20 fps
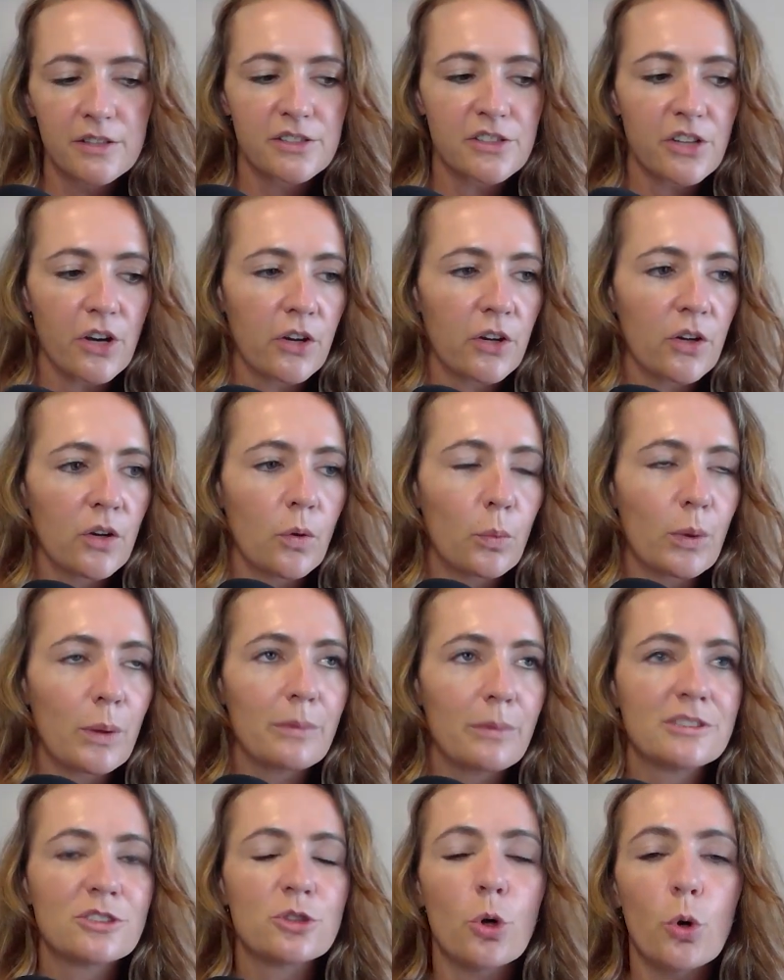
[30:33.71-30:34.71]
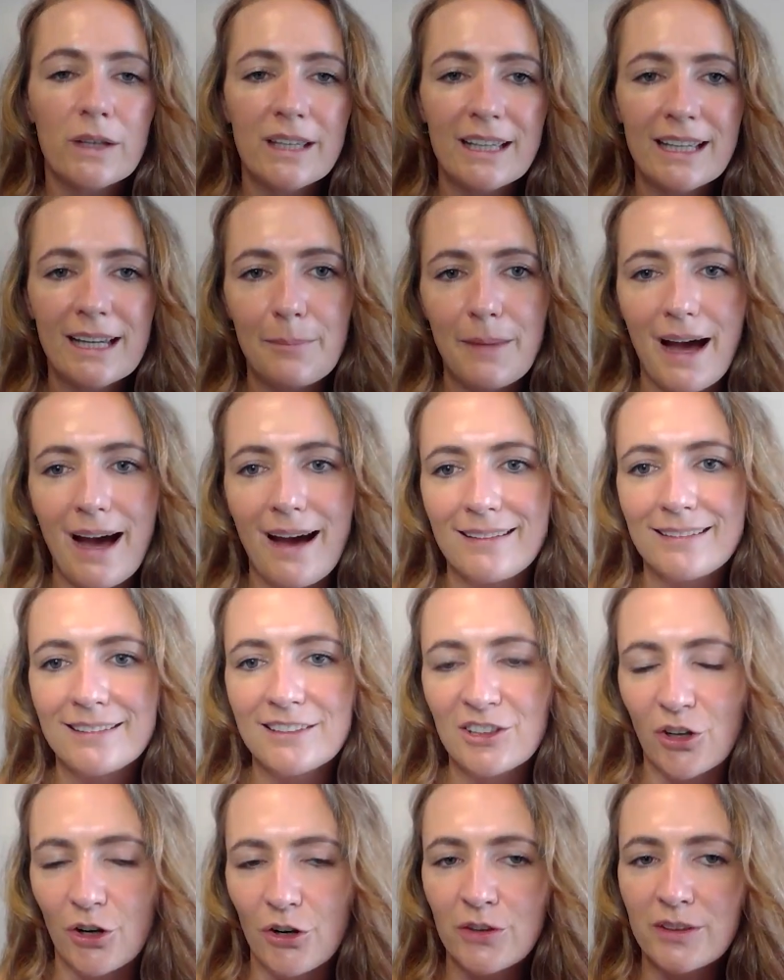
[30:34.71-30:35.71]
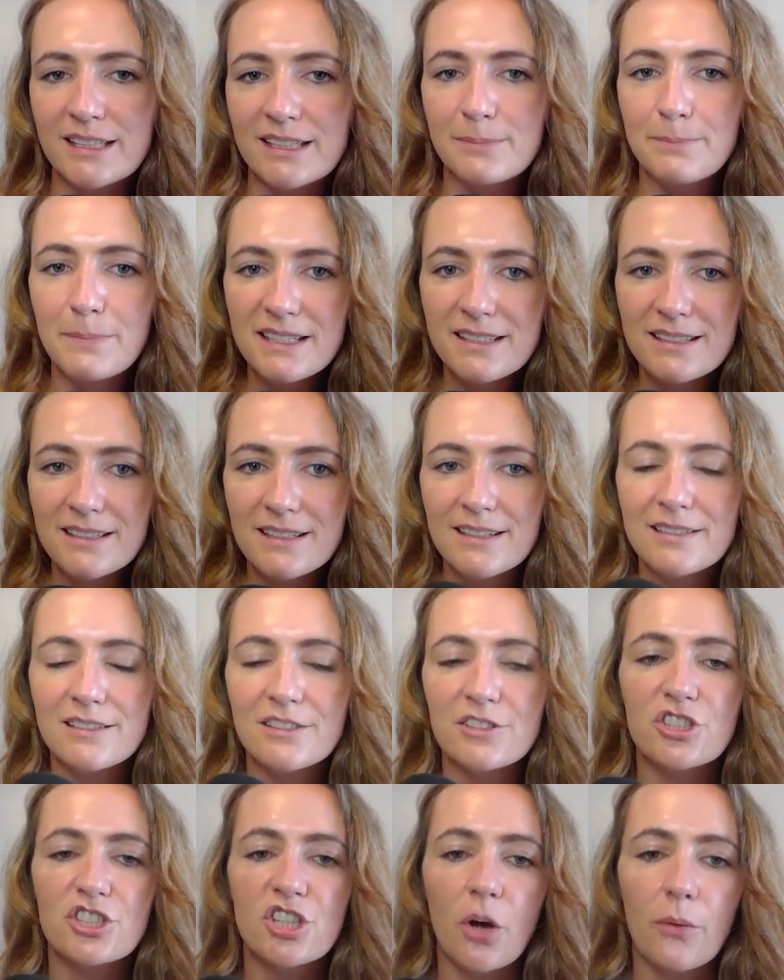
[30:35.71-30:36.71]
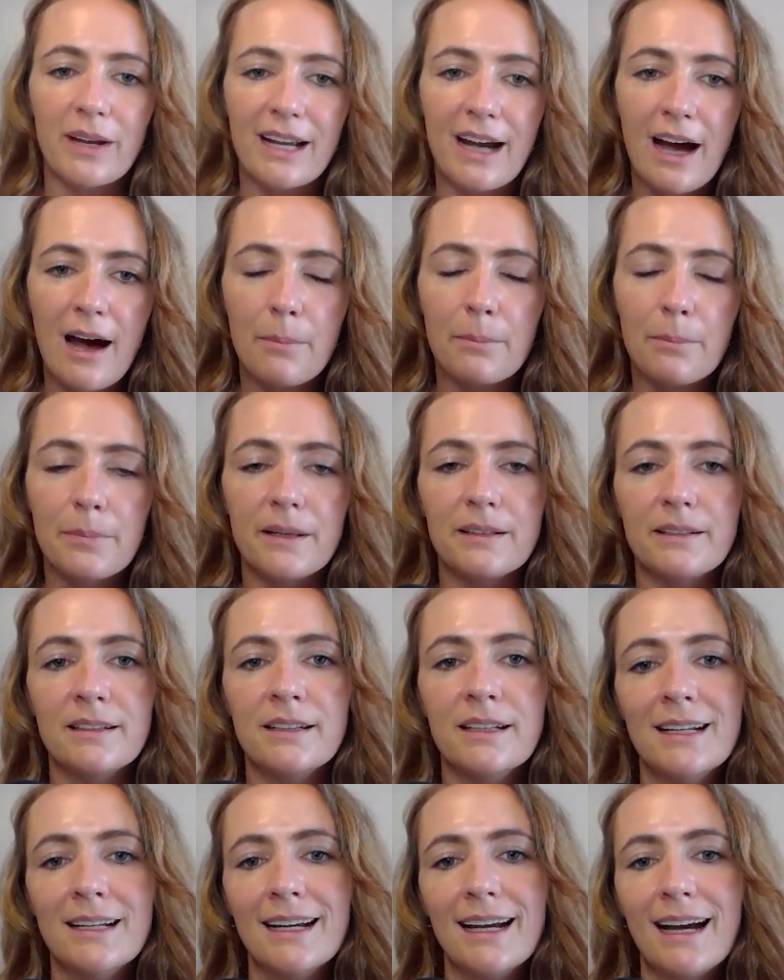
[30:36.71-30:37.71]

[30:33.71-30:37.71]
So we were talking about, this business and showing up and,